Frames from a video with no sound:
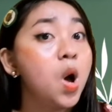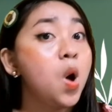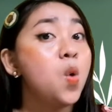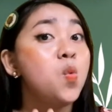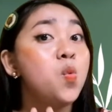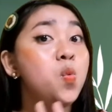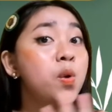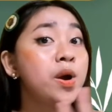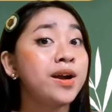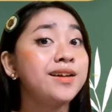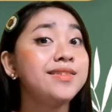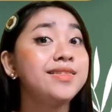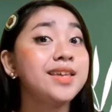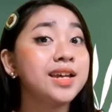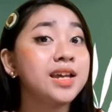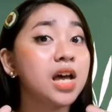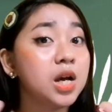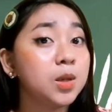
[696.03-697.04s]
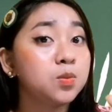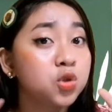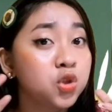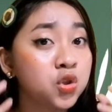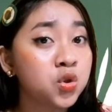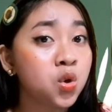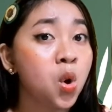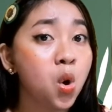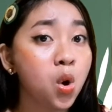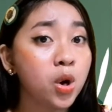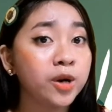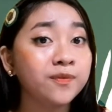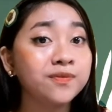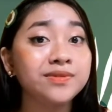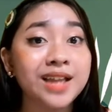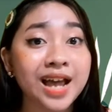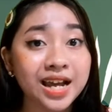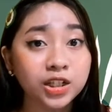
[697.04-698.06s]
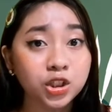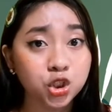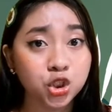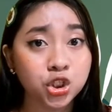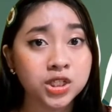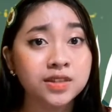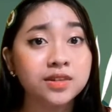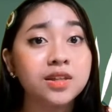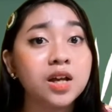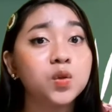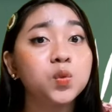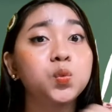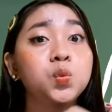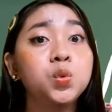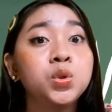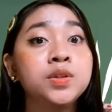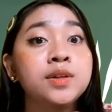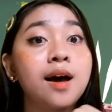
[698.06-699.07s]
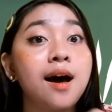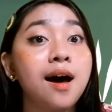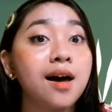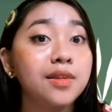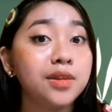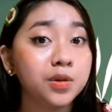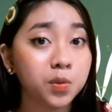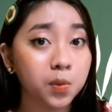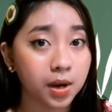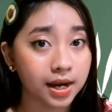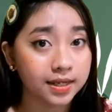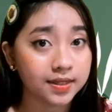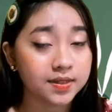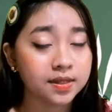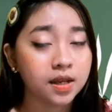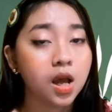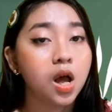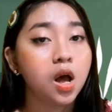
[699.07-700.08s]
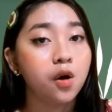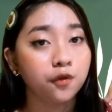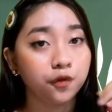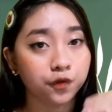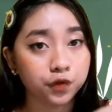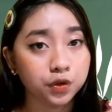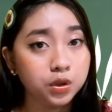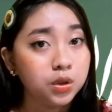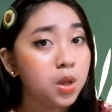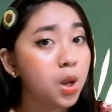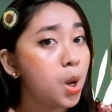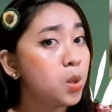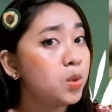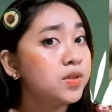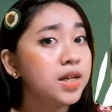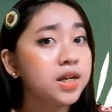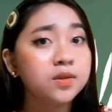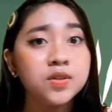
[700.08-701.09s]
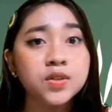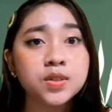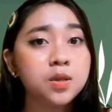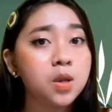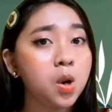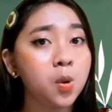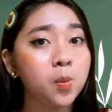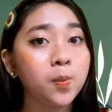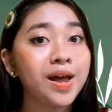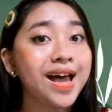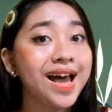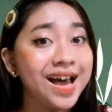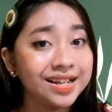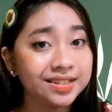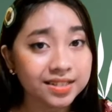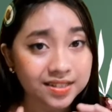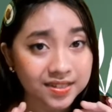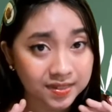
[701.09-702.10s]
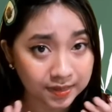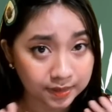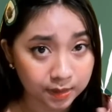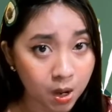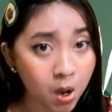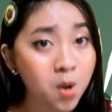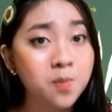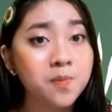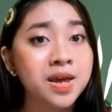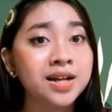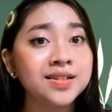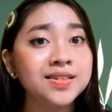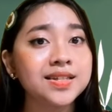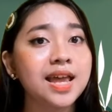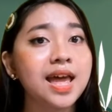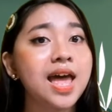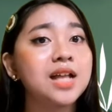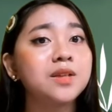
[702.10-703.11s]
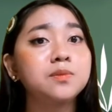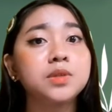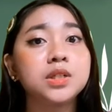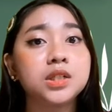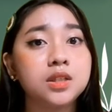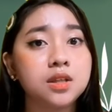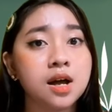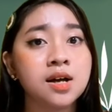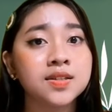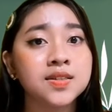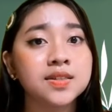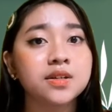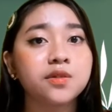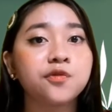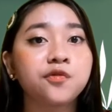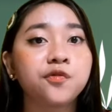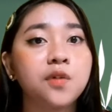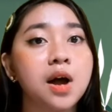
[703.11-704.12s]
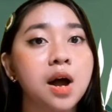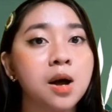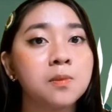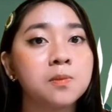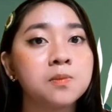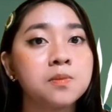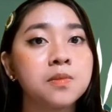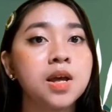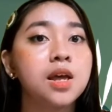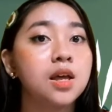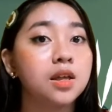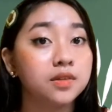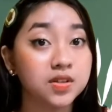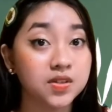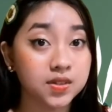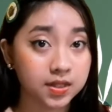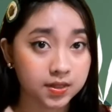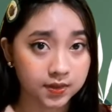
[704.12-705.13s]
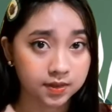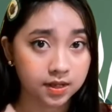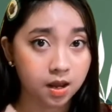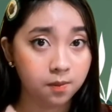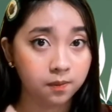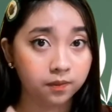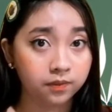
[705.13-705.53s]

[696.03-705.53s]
where they absorb nitrogen that would otherwise flow downslope at snowmelt and be lost from the system.